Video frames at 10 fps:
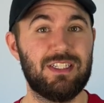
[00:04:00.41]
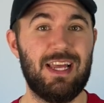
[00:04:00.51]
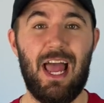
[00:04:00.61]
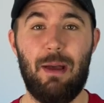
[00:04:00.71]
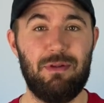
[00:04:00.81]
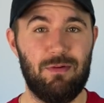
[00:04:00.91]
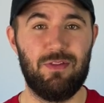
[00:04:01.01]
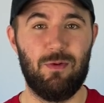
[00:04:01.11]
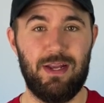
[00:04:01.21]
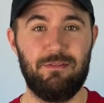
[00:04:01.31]
happy with
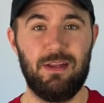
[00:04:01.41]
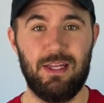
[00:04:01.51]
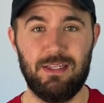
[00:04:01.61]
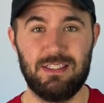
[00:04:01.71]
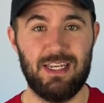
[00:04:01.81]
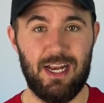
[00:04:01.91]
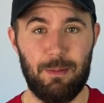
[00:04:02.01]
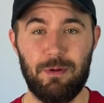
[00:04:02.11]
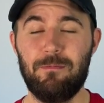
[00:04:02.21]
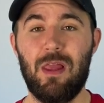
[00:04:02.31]
the way it's set
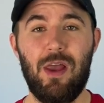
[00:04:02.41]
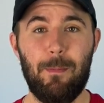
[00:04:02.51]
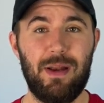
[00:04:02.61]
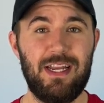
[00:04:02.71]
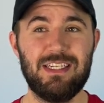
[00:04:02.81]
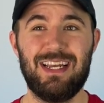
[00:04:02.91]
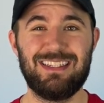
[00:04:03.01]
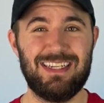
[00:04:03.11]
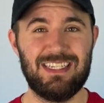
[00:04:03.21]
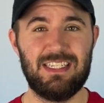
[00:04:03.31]
up. But he just has
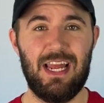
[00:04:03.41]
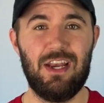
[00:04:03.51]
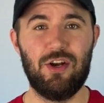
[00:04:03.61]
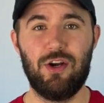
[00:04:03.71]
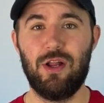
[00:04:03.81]
a standard